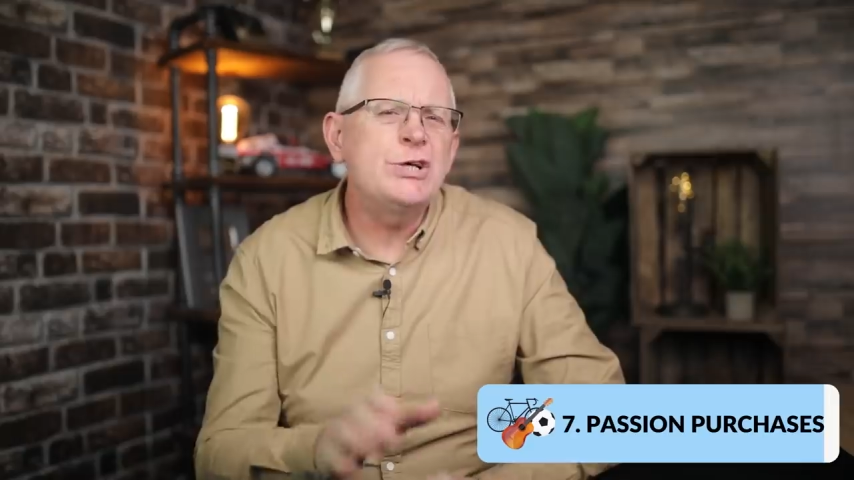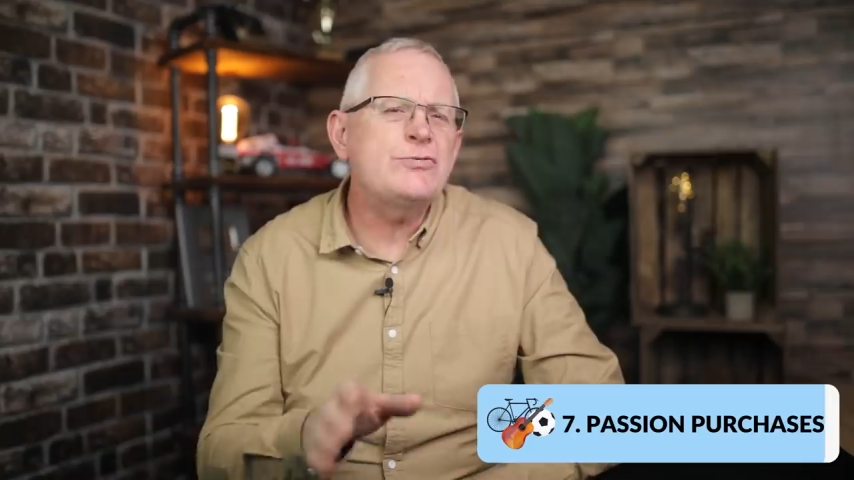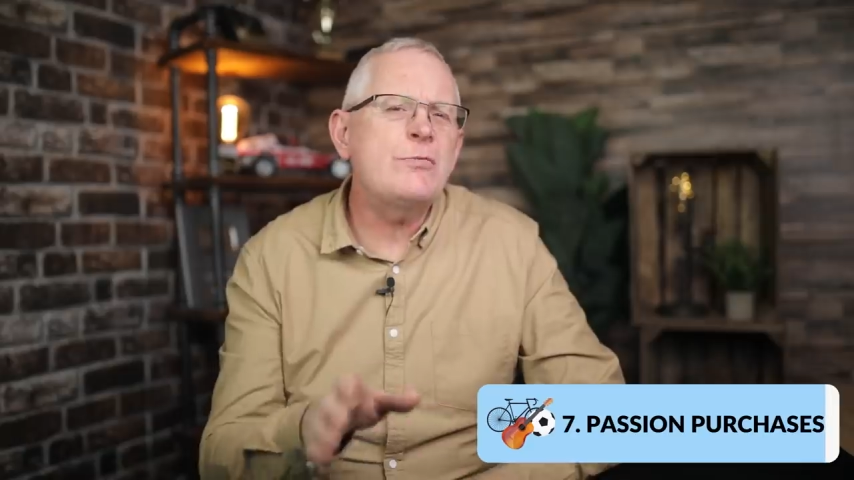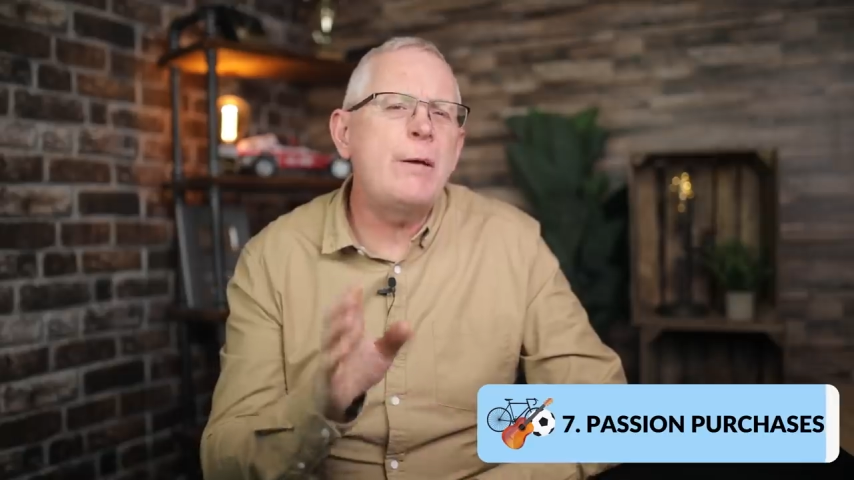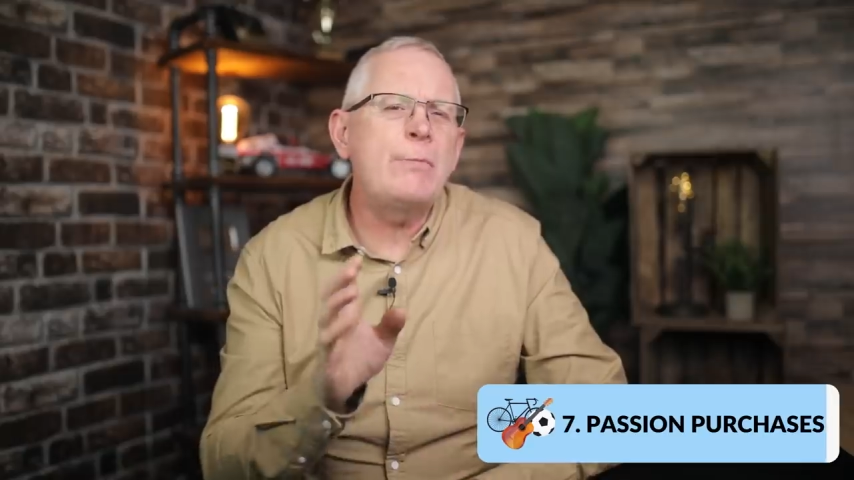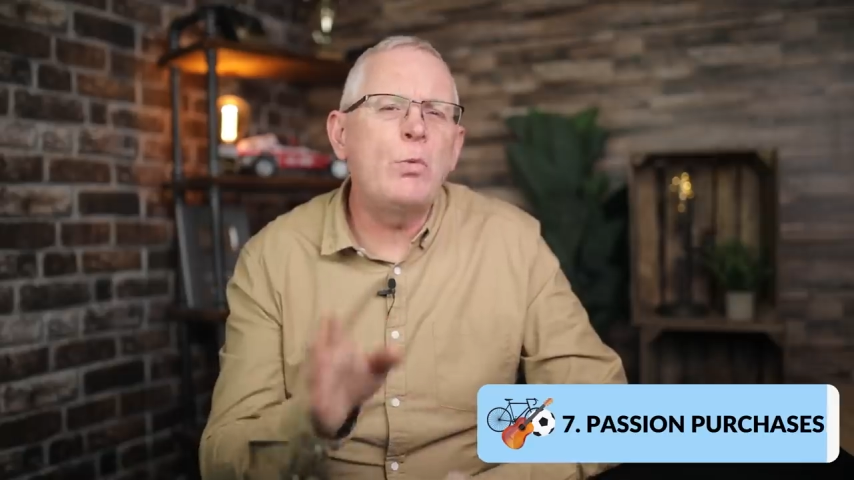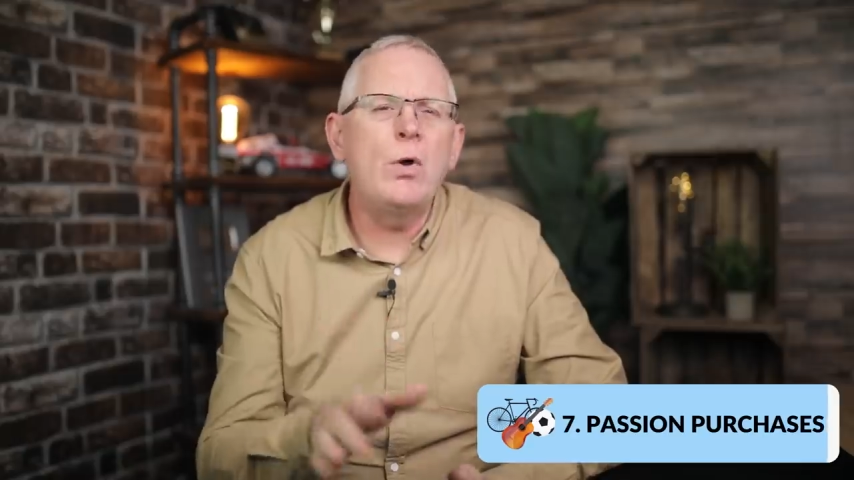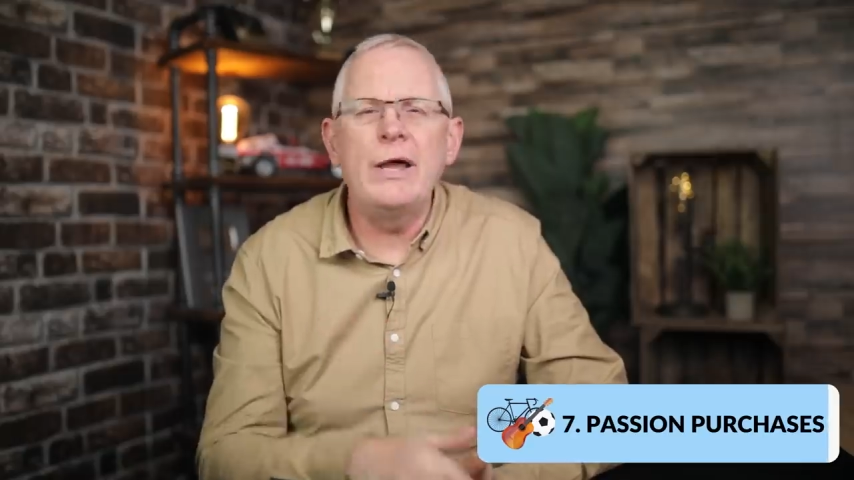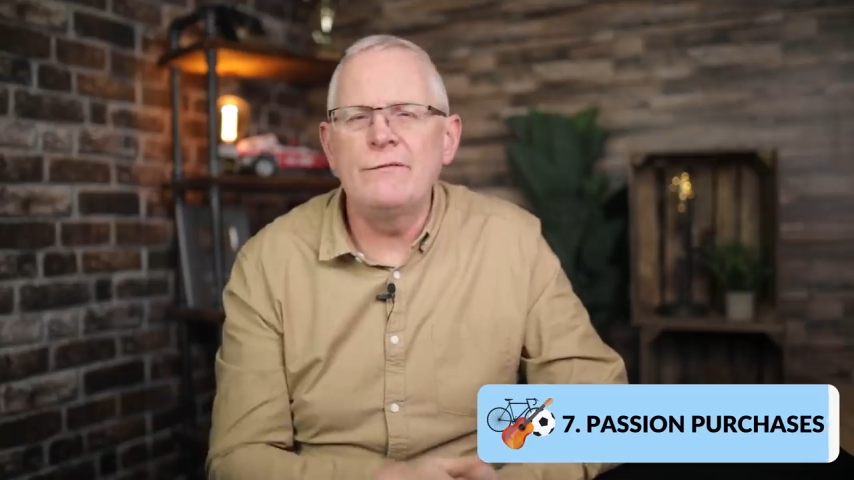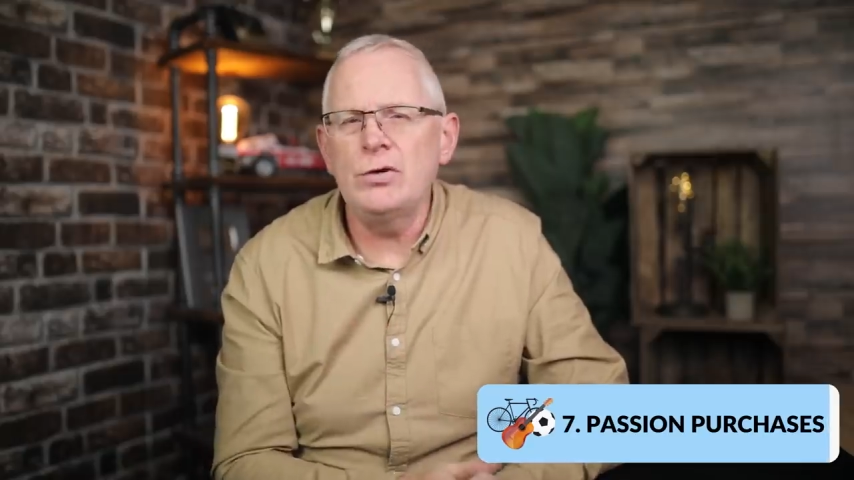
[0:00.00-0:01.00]
Just remember,
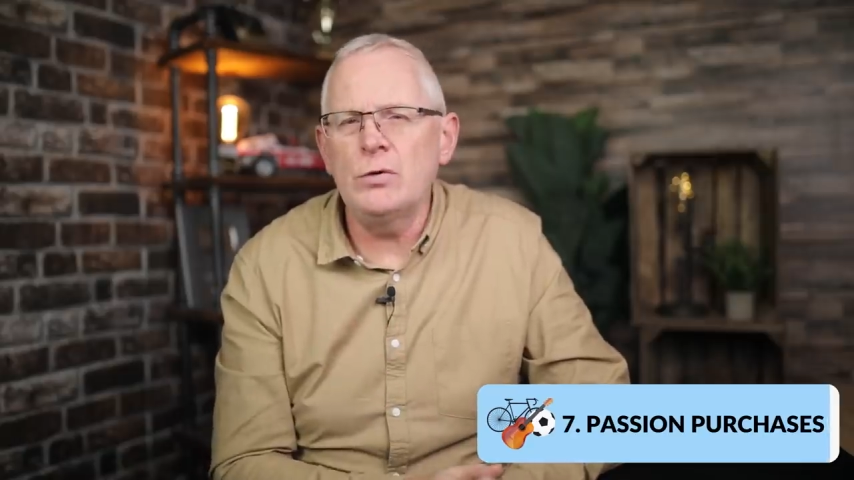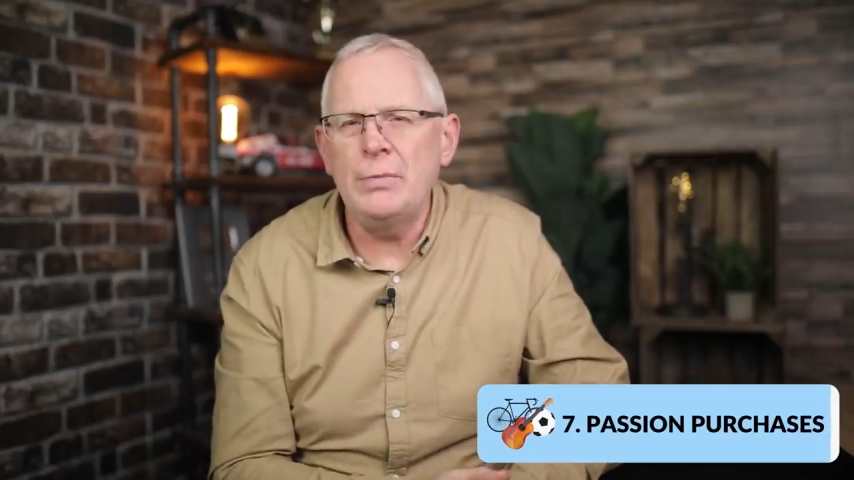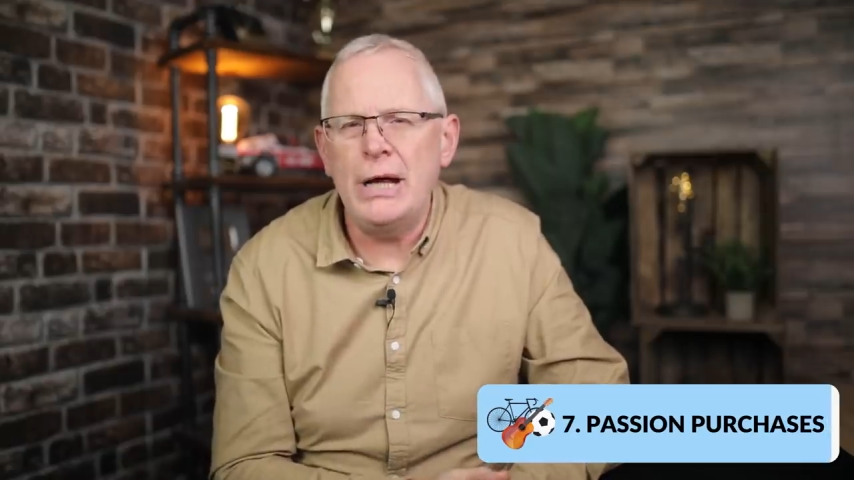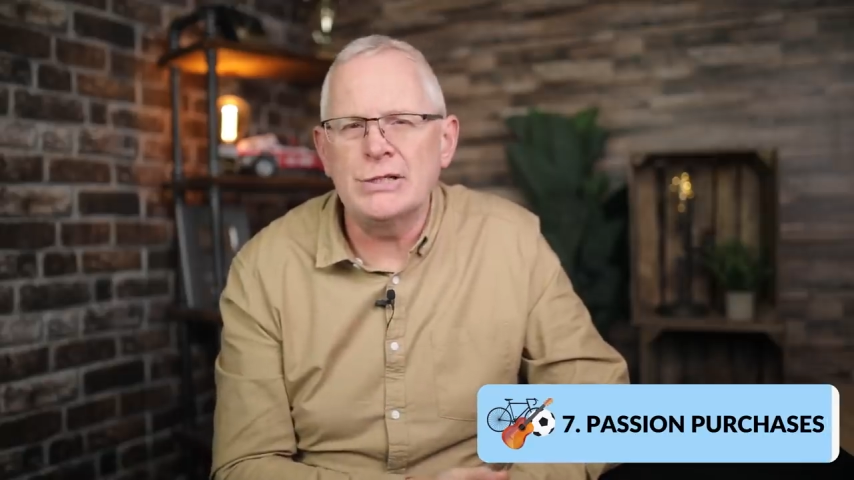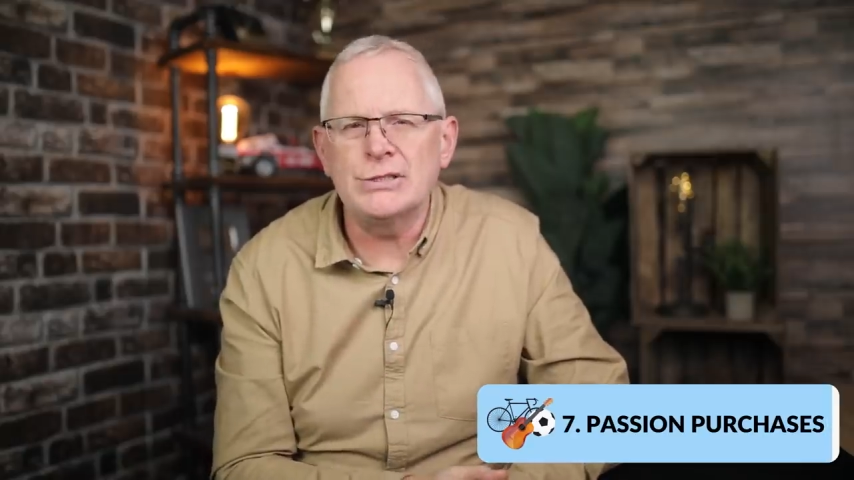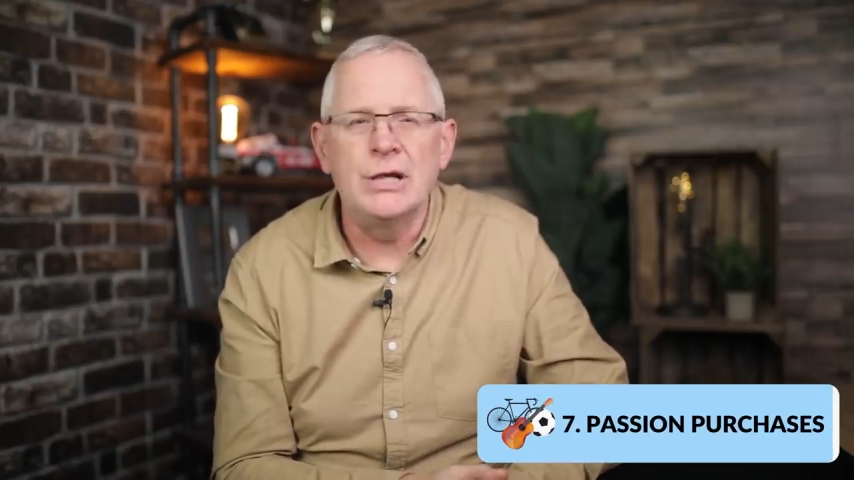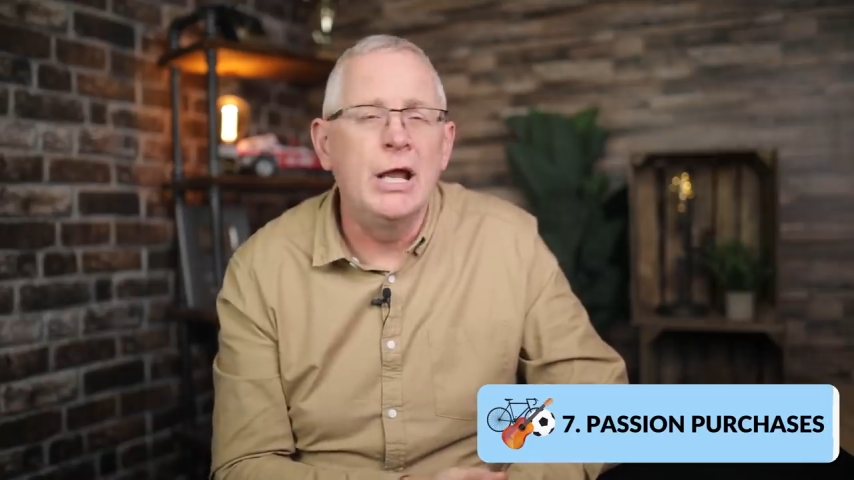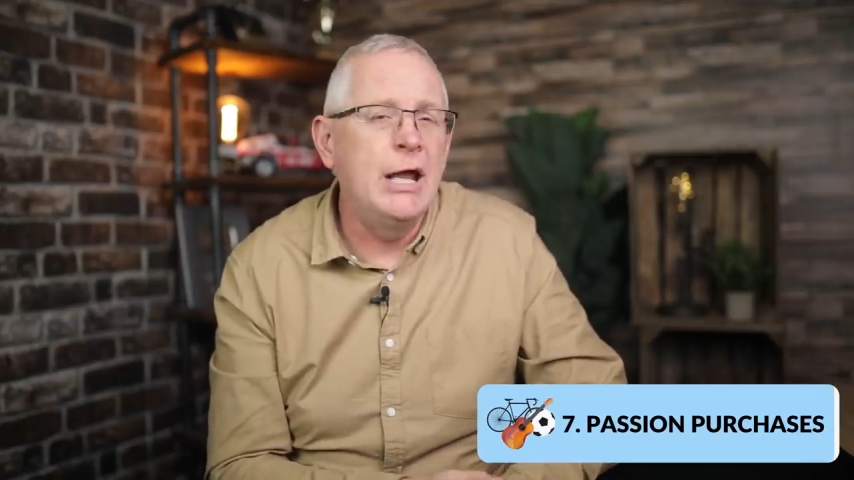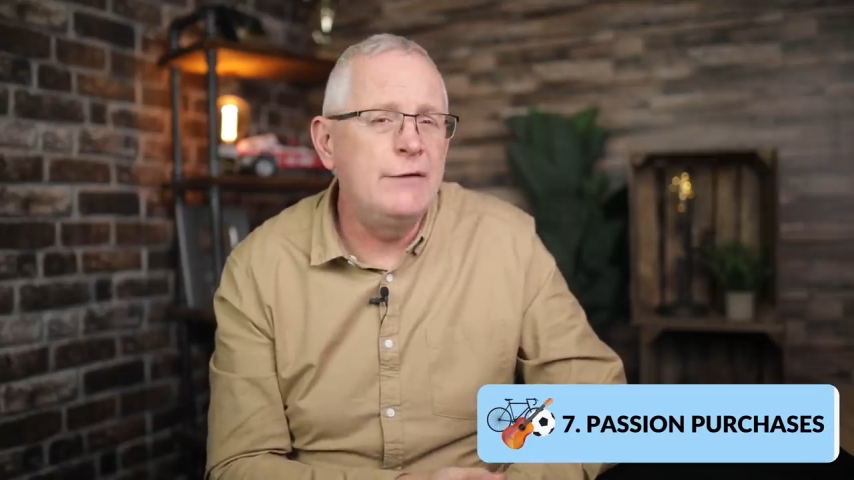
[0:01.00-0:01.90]
whatever your passion,